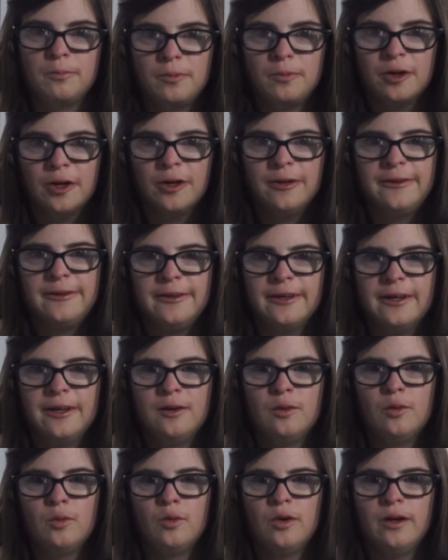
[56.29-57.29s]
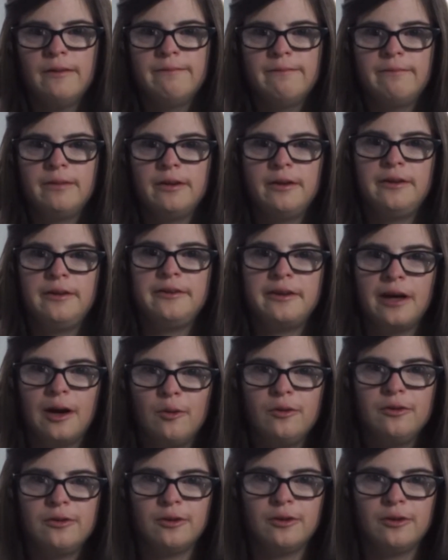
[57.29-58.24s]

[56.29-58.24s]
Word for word: person with down